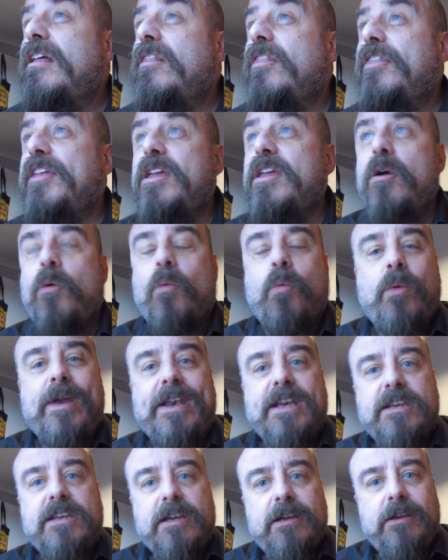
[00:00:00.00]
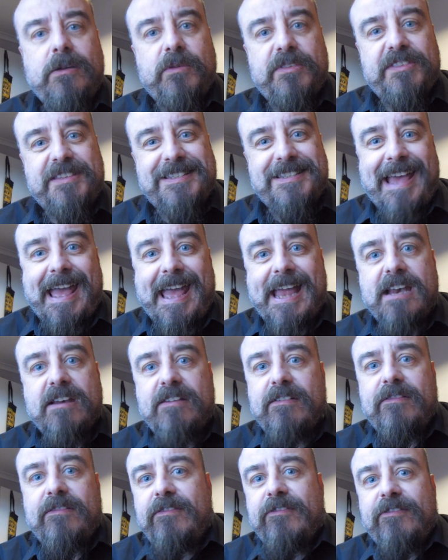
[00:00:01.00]
the Windows
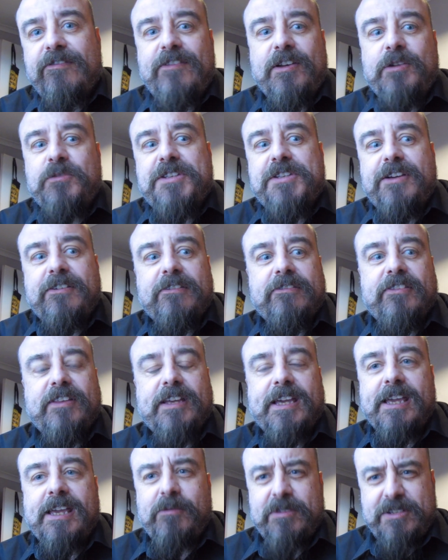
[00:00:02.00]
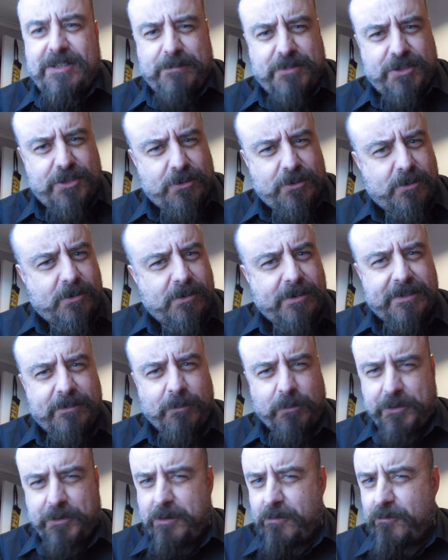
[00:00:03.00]
10 photo thingy, which I'm sure
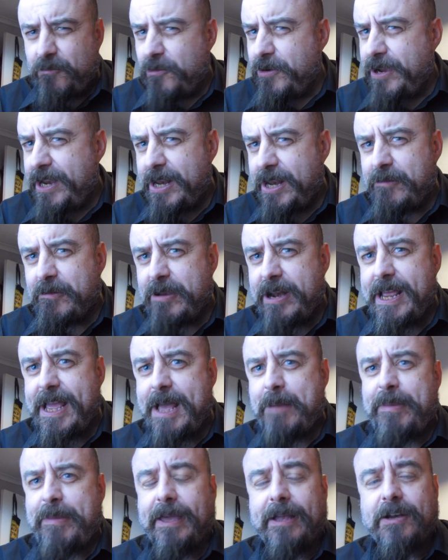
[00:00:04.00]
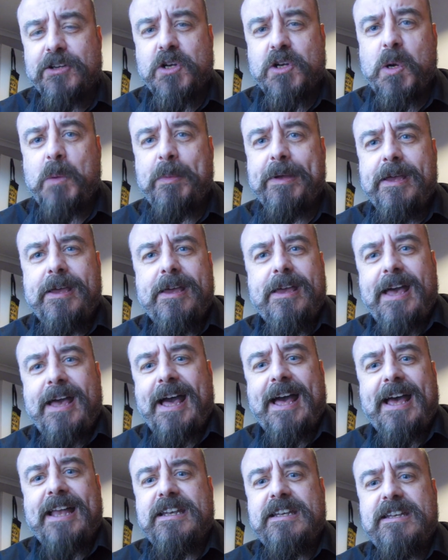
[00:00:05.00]
will do a really, really epic job,
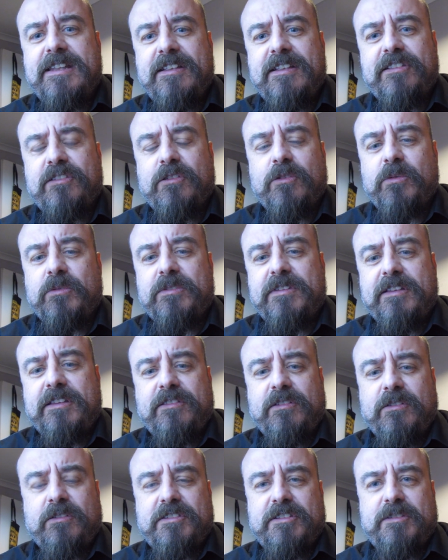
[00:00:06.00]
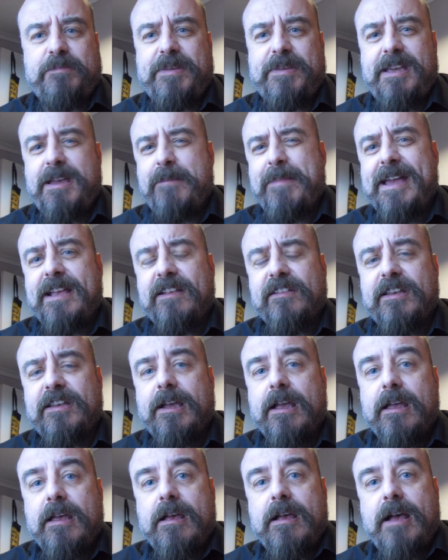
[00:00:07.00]
and this will this will just be
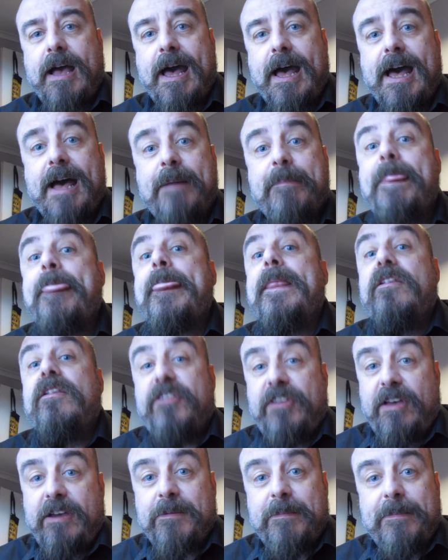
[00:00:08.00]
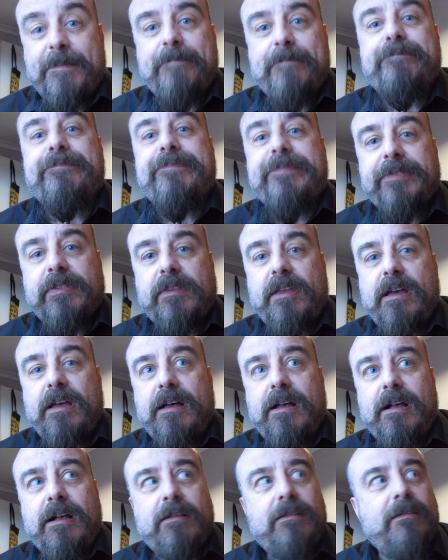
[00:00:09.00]
amazing. Um, so,
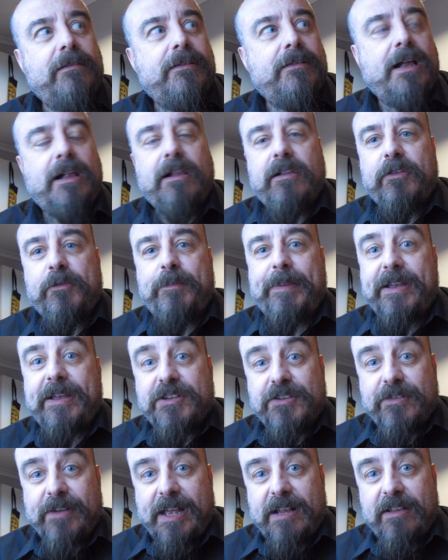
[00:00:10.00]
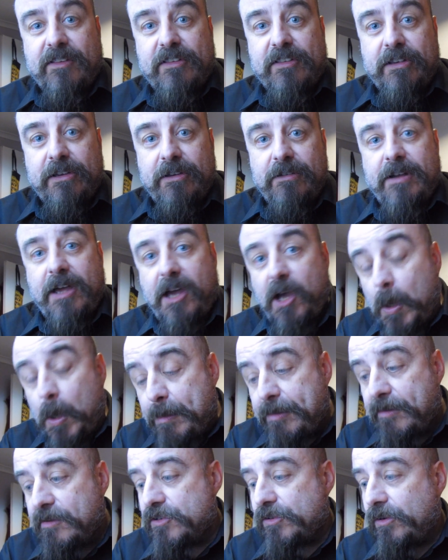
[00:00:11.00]
I'll, I'll speak to you again soon.
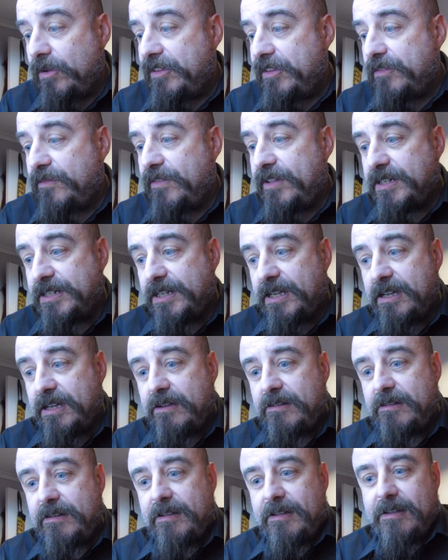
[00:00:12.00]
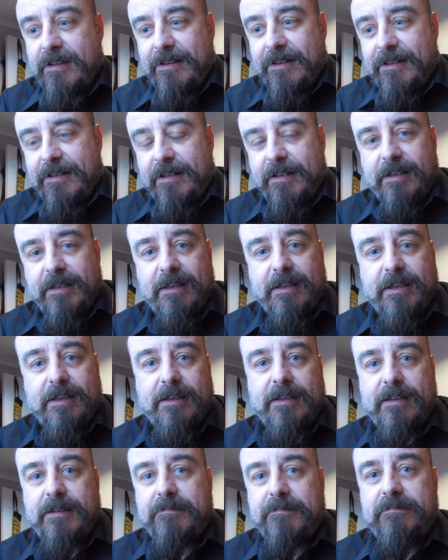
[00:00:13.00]
Hope you enjoy this video.
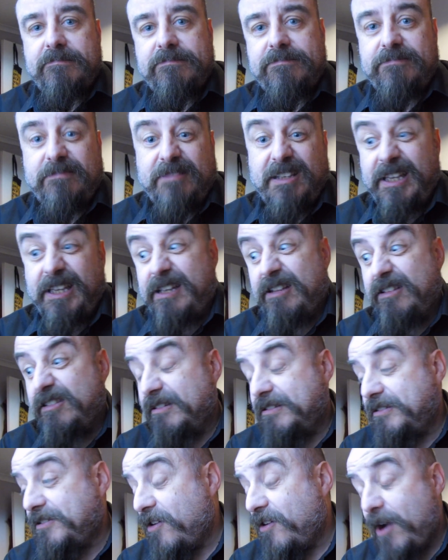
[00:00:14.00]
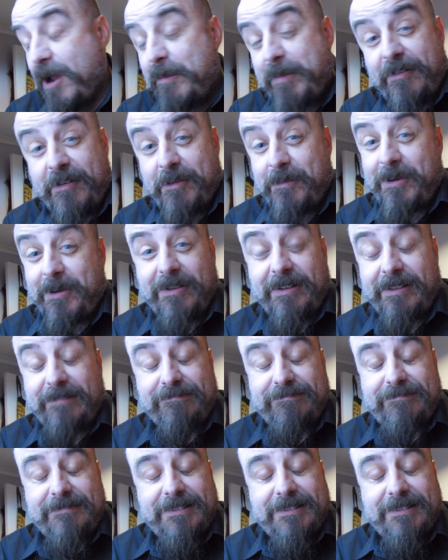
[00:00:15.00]
Um, like and subscribe if you want.